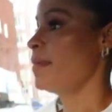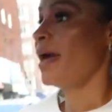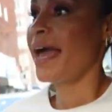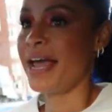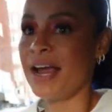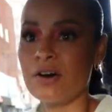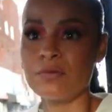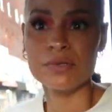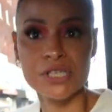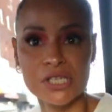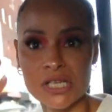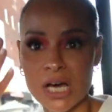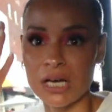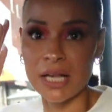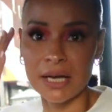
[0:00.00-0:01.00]
Hair was
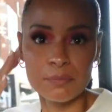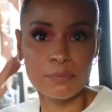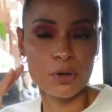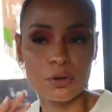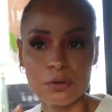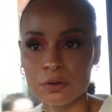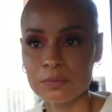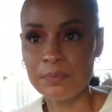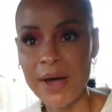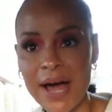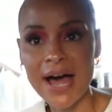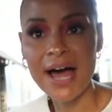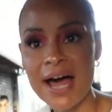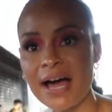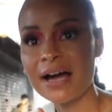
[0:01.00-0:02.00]
just kind of like pulled
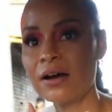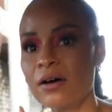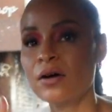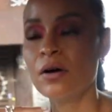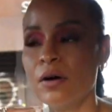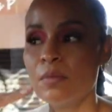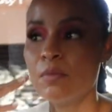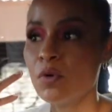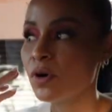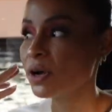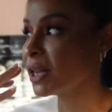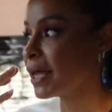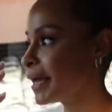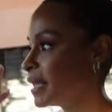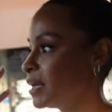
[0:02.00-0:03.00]
back, more
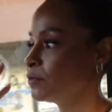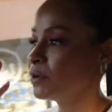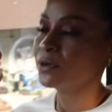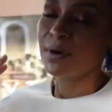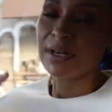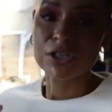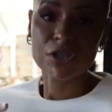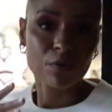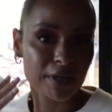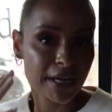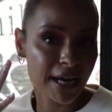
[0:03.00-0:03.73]
like anyone who had short